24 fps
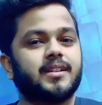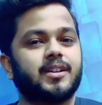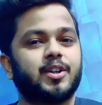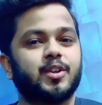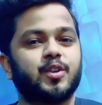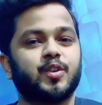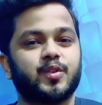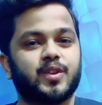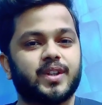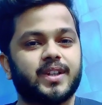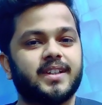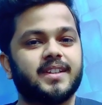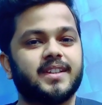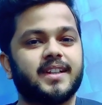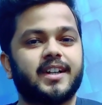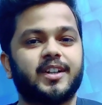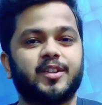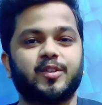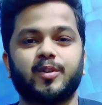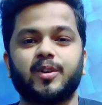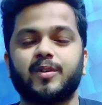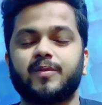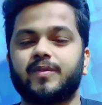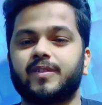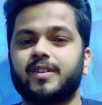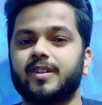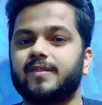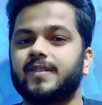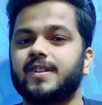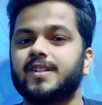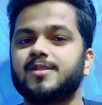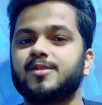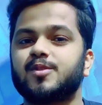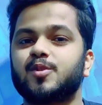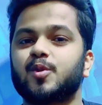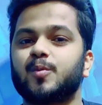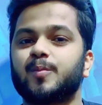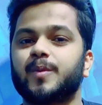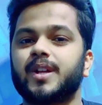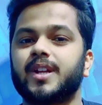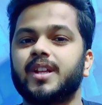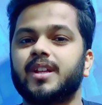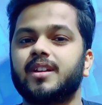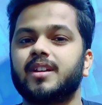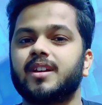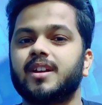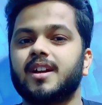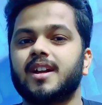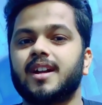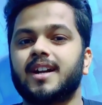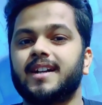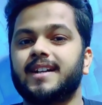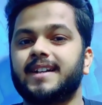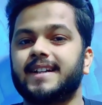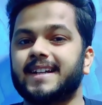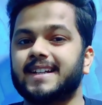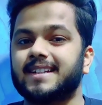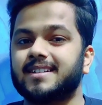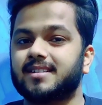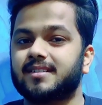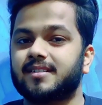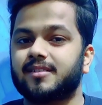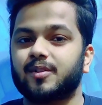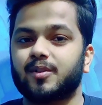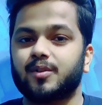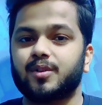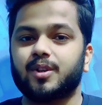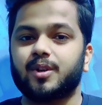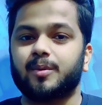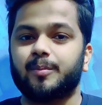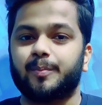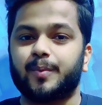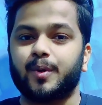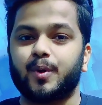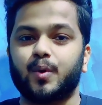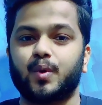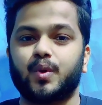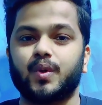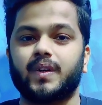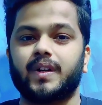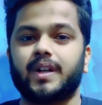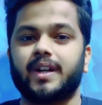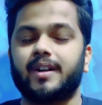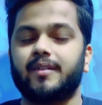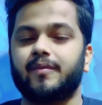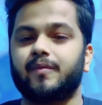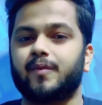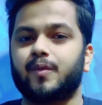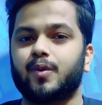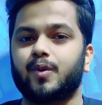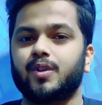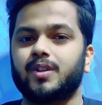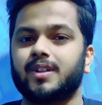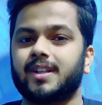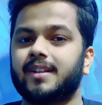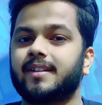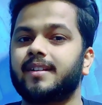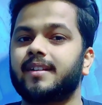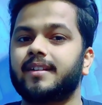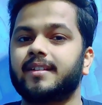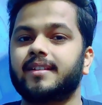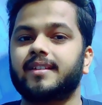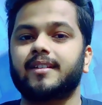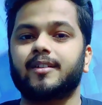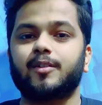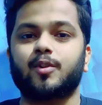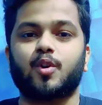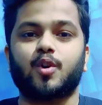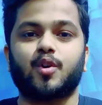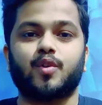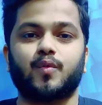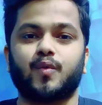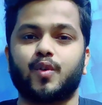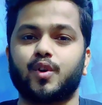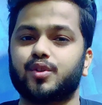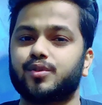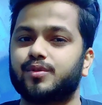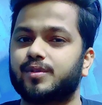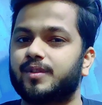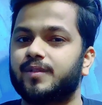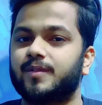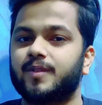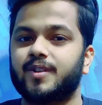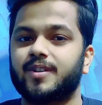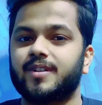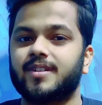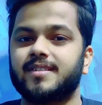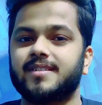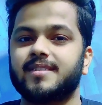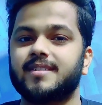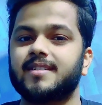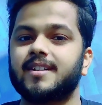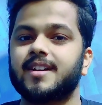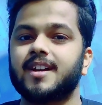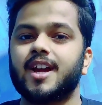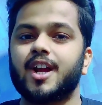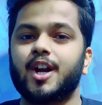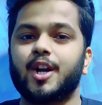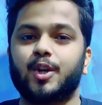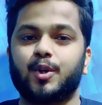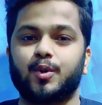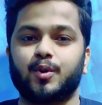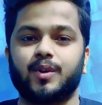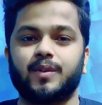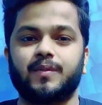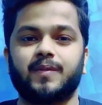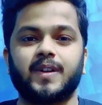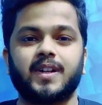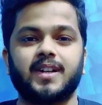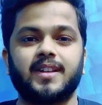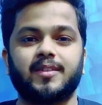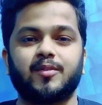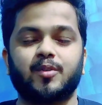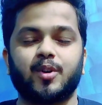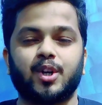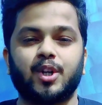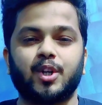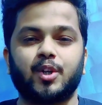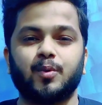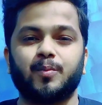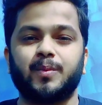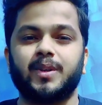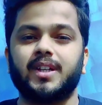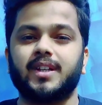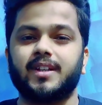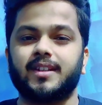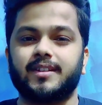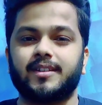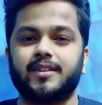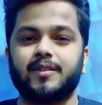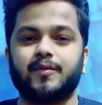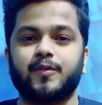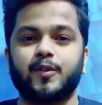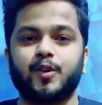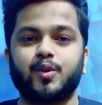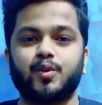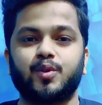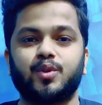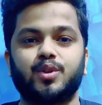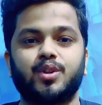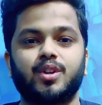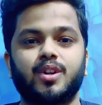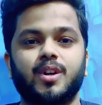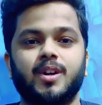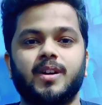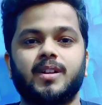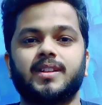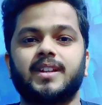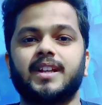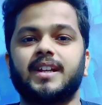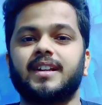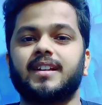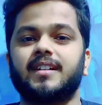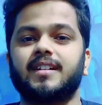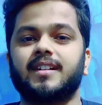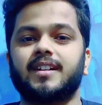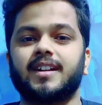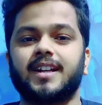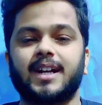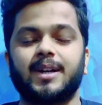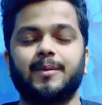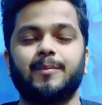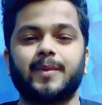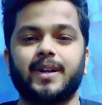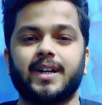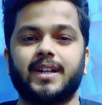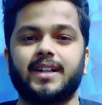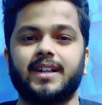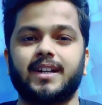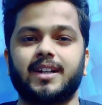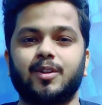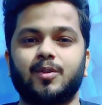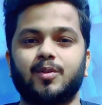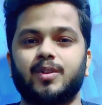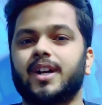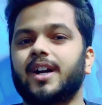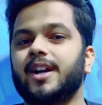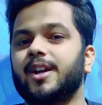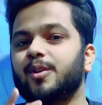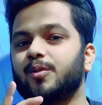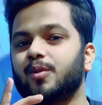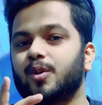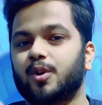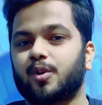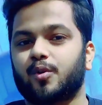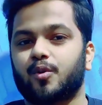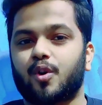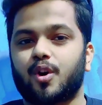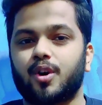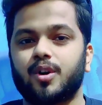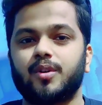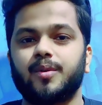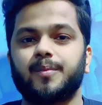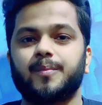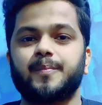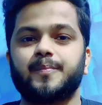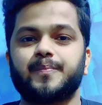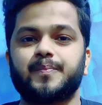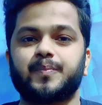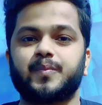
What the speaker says: do you think that you have given so many tests on computer and for this reason or whatsoever reason TOEFL is going to be easy for you? Then let me tell you that you are wrong.